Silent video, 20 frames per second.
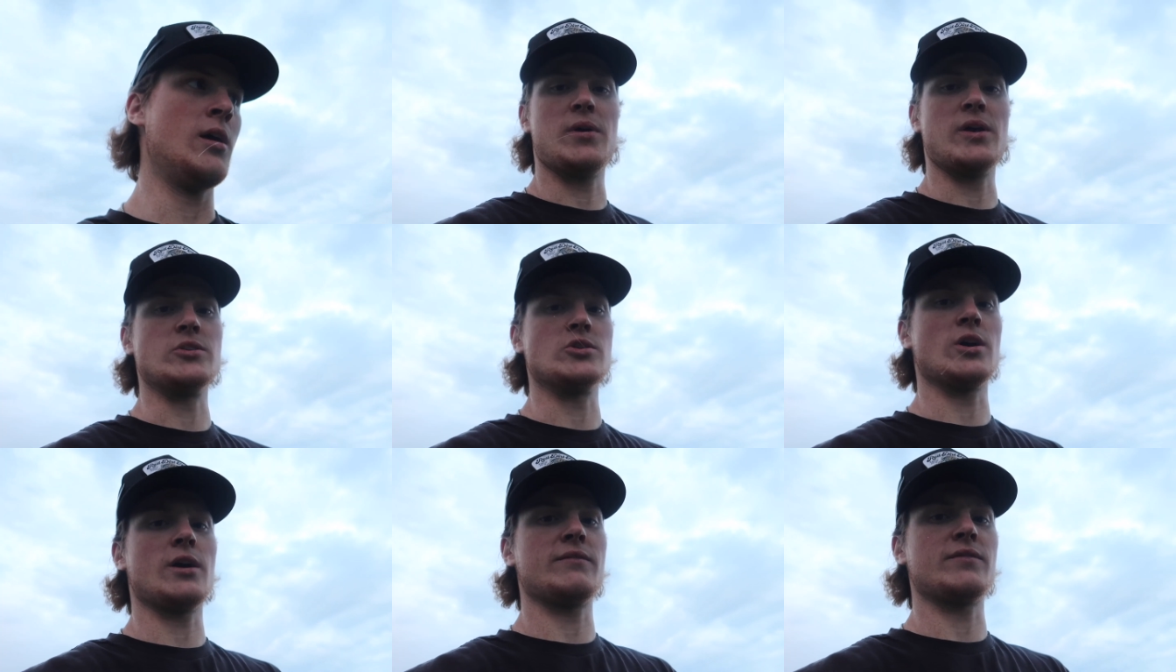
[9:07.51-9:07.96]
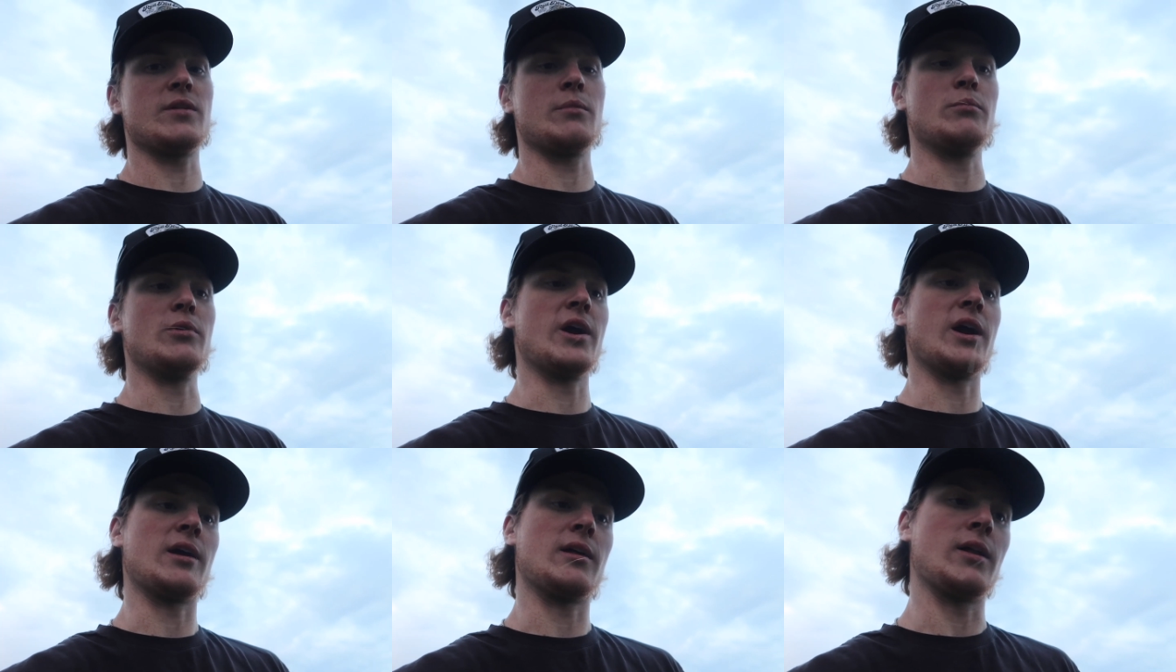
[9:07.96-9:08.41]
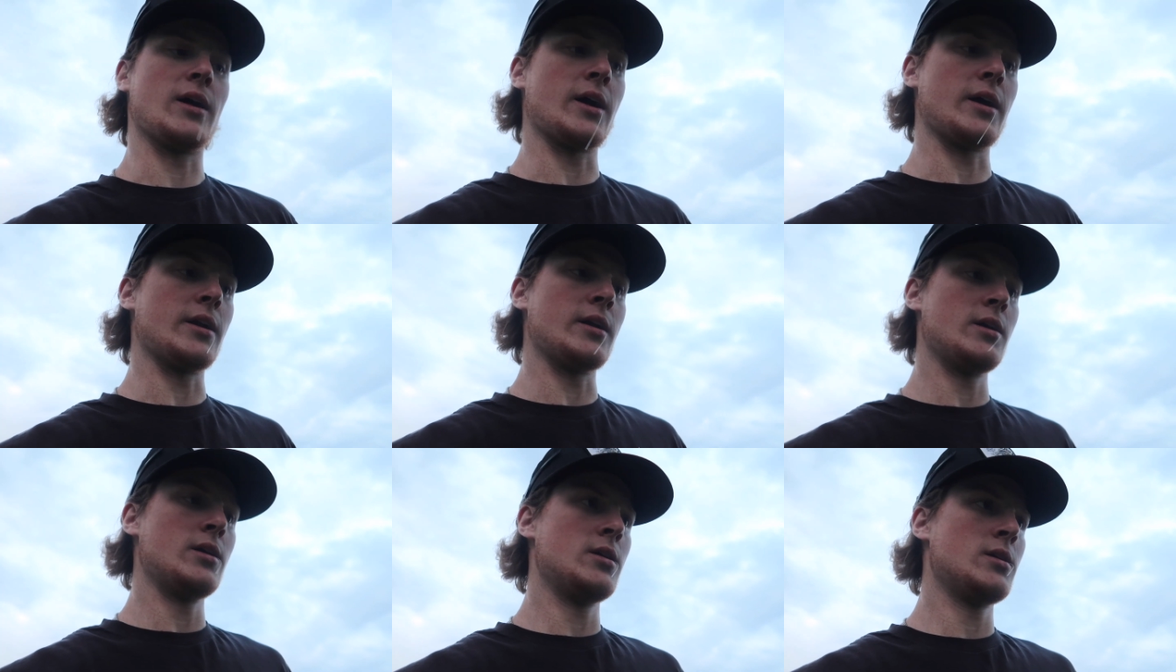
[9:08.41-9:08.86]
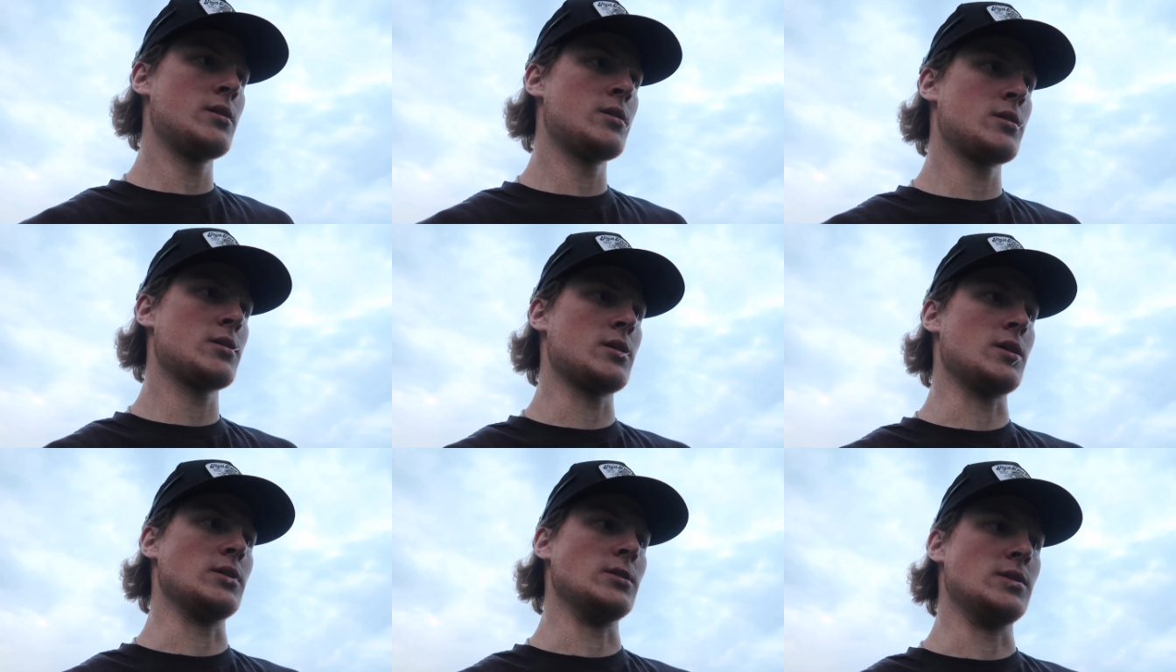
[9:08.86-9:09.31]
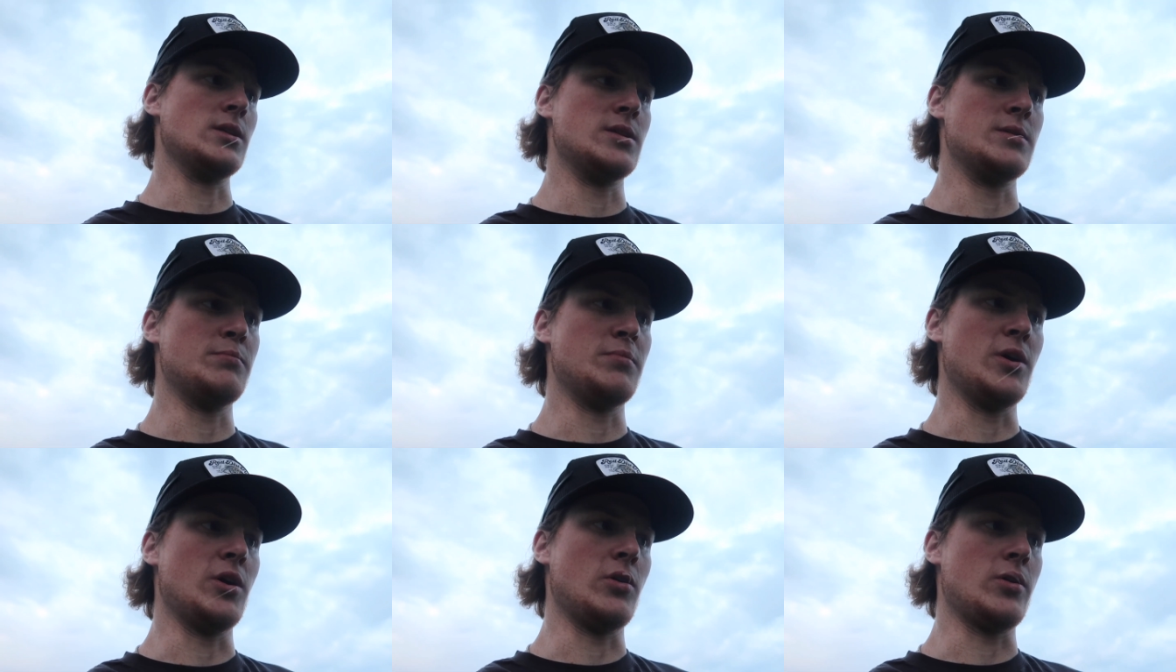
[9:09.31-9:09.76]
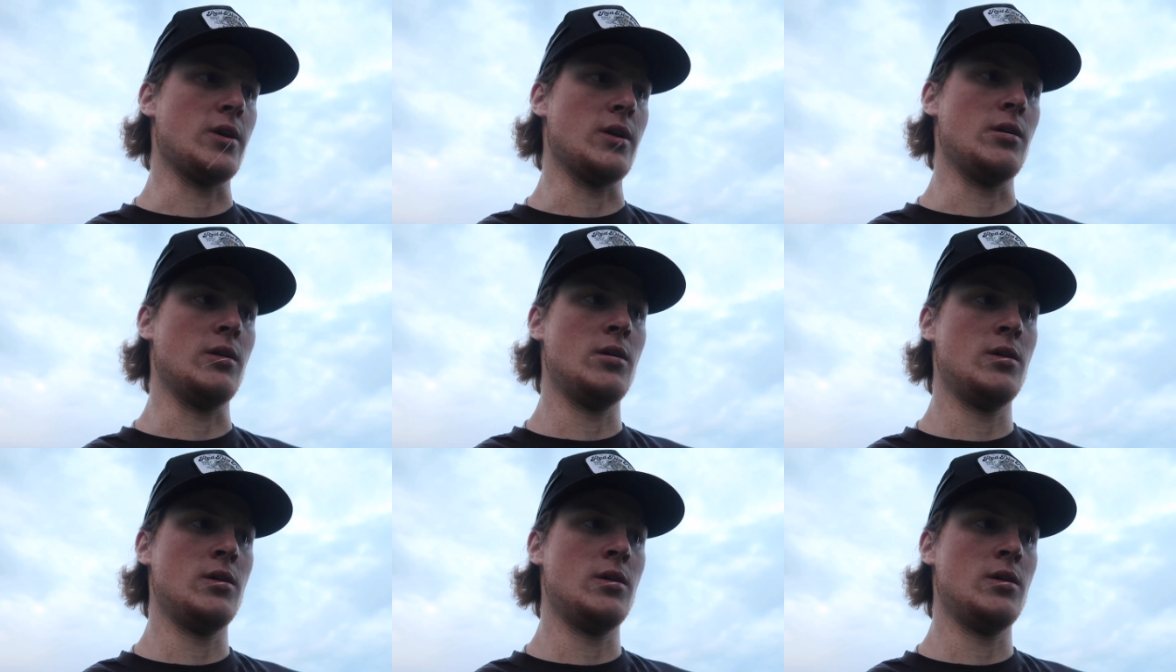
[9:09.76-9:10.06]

Pinch off the brake line because it's broken.